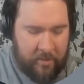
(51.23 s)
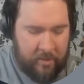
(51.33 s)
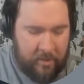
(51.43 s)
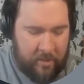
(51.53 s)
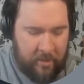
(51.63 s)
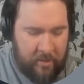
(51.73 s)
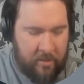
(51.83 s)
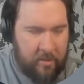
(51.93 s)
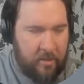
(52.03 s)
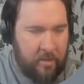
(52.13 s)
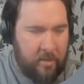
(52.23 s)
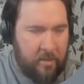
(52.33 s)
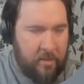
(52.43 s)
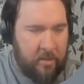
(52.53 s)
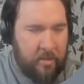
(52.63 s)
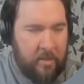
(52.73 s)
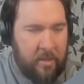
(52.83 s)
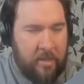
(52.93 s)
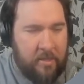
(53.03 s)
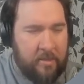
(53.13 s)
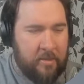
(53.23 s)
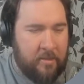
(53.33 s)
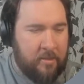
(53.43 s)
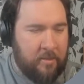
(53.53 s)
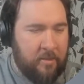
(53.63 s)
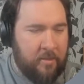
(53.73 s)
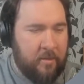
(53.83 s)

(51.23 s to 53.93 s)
say, has this